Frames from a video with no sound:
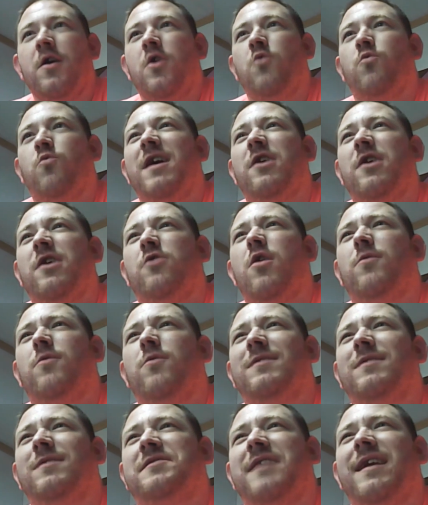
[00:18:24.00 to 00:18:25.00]
Well, what
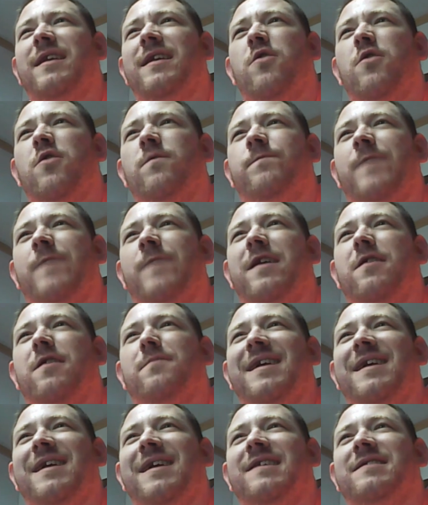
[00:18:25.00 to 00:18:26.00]
we've seen on film
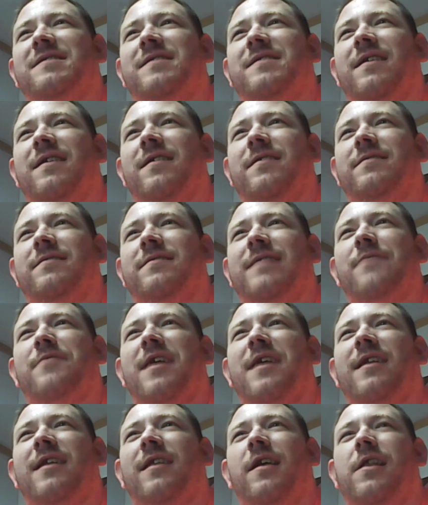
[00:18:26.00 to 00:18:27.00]
is they've
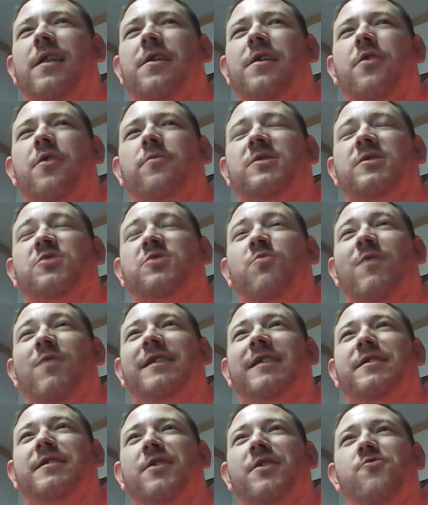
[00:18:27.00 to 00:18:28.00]
got a little number
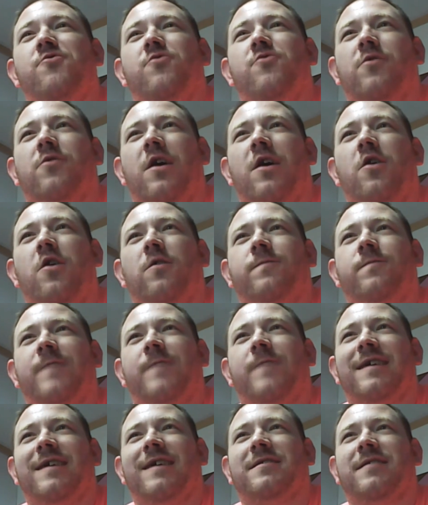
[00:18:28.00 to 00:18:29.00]
22 on
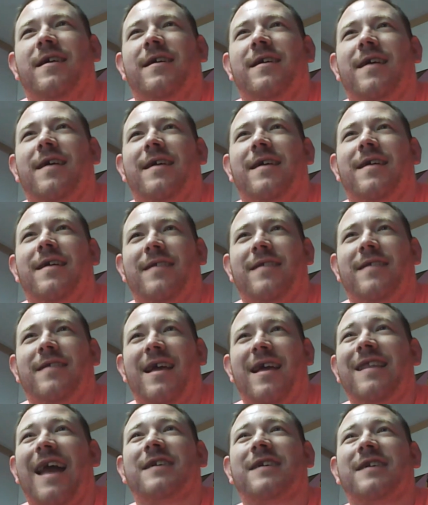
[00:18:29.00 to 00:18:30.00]
offense, and
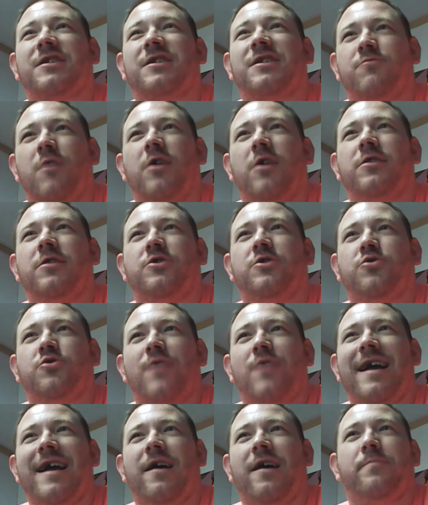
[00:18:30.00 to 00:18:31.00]
he likes to run the
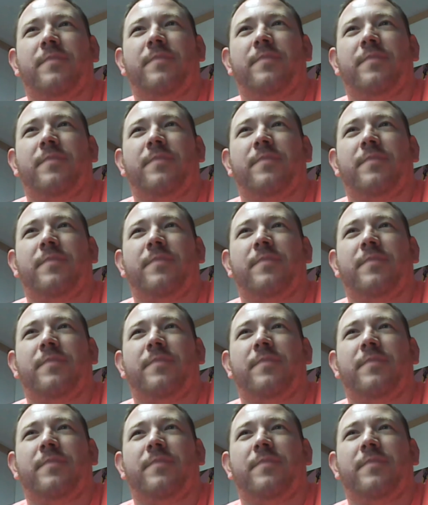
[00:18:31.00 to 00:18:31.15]
trap.